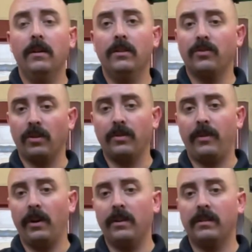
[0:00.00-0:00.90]
structure
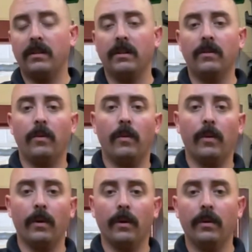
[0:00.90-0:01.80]
fire incident
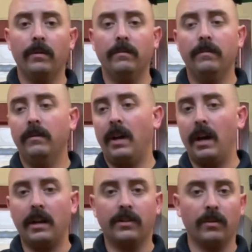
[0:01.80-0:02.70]
or
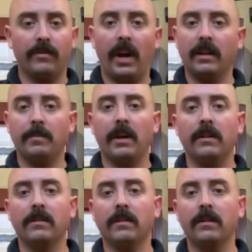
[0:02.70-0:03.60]
any sort of hazmat
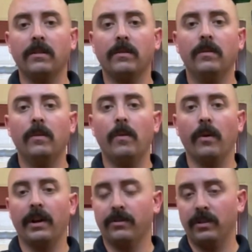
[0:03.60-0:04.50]
incident
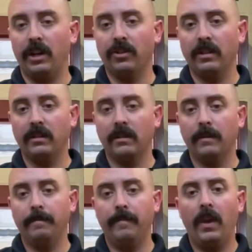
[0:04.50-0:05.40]
or extrication
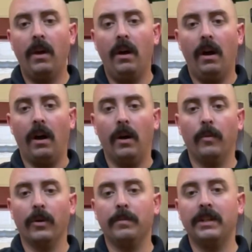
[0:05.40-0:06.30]
incident.
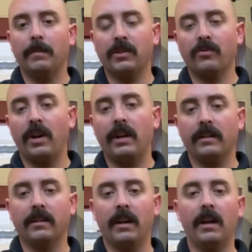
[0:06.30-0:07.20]
We're going to be demonstrating
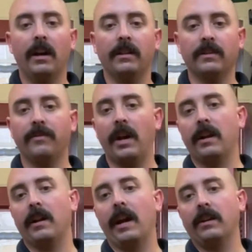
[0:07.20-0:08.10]
today on this
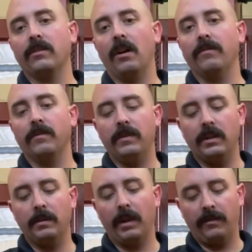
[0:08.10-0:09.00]
flathead axe off of
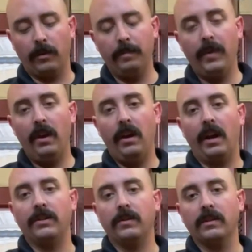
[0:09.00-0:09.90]
the platform.
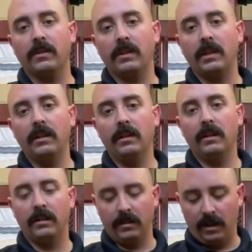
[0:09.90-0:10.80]
As you can see,
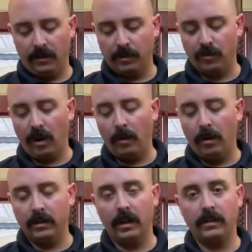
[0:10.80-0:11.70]
it does have some
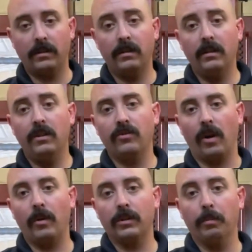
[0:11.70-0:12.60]
drywall dust,
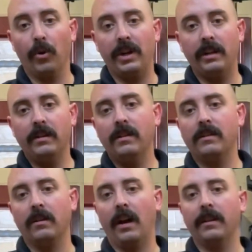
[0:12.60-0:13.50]
drywall debris
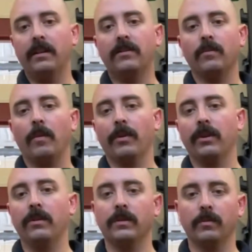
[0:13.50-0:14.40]
still on this, so what we're
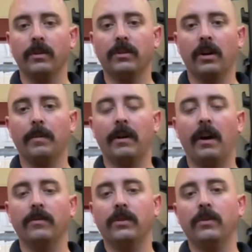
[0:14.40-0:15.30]
going to do is we're going to talk about
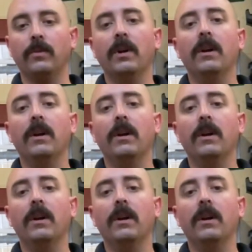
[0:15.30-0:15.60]
how to